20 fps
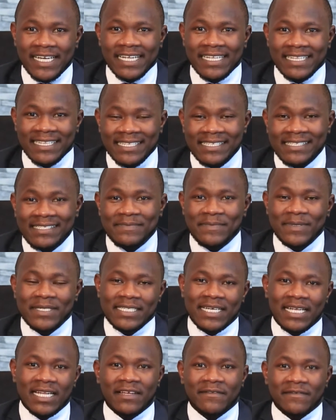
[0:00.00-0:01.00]
And this
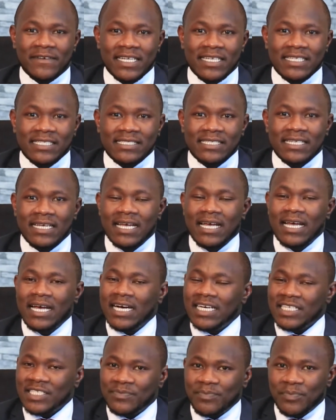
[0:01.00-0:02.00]
particular event
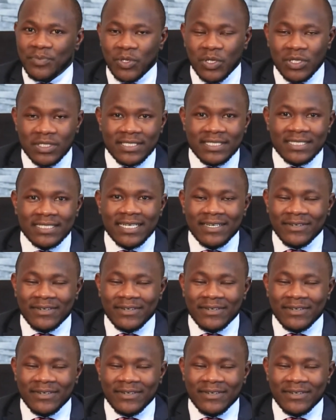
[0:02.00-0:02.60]
has brought